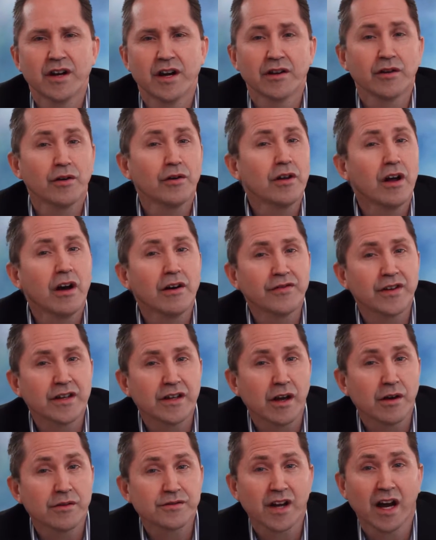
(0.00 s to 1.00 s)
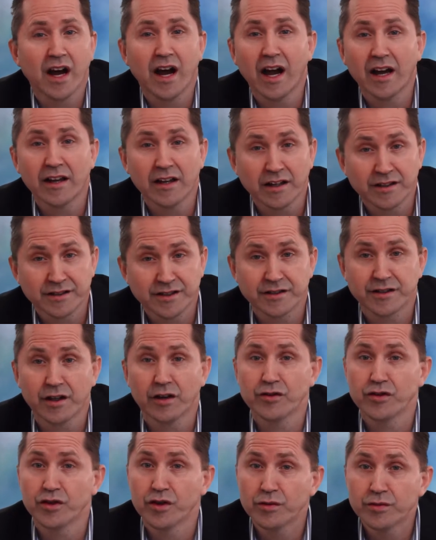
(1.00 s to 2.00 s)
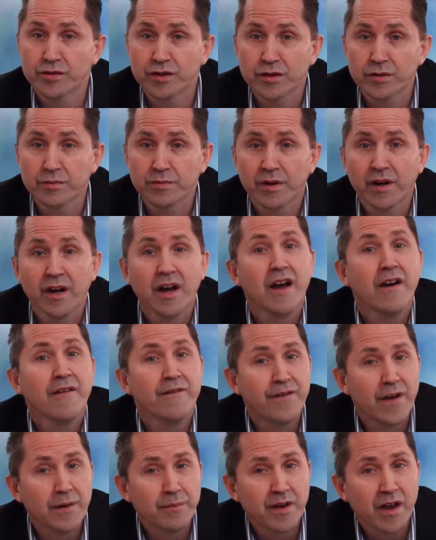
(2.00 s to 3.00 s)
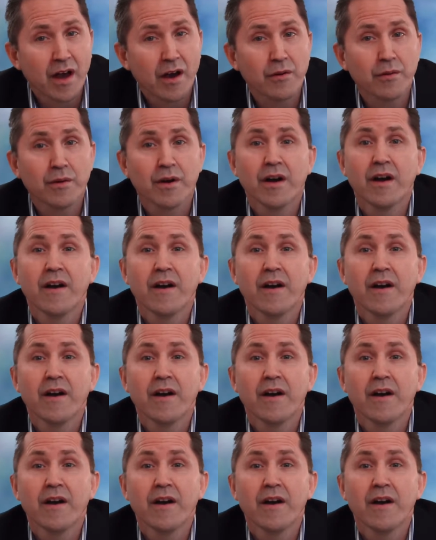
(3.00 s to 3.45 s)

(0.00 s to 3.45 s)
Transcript: and all our videos are highlighted on YouTube, Vimeo,